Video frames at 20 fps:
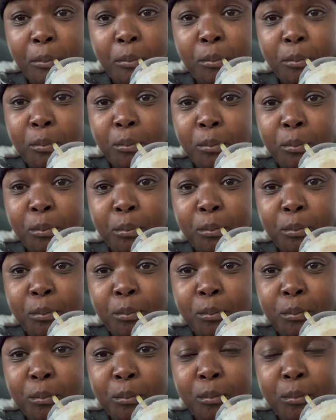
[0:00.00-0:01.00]

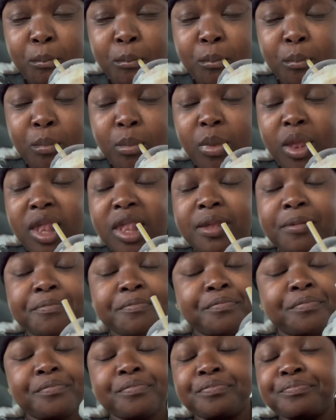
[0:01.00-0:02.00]

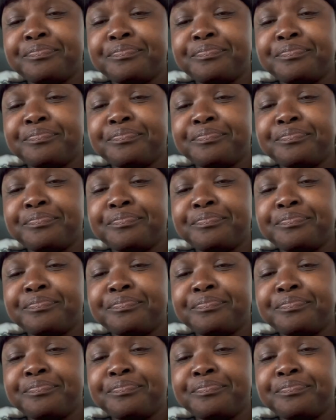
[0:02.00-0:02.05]
Nothing is said.